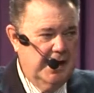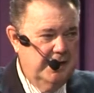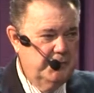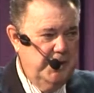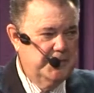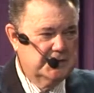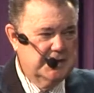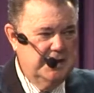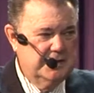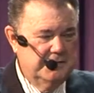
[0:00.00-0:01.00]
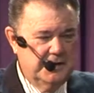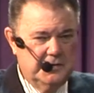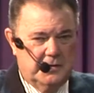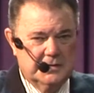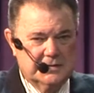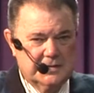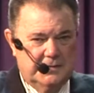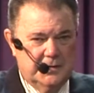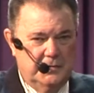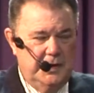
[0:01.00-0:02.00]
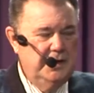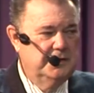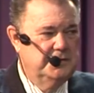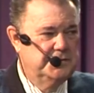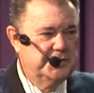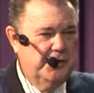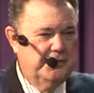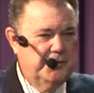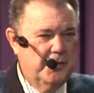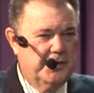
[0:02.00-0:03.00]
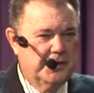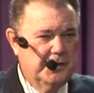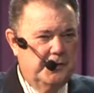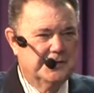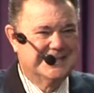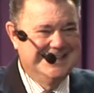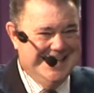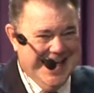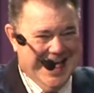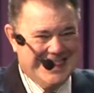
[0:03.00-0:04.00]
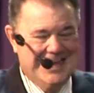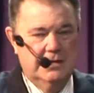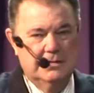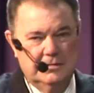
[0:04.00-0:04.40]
and we partake of the Lord's Supper, we do show forth the Lord's death,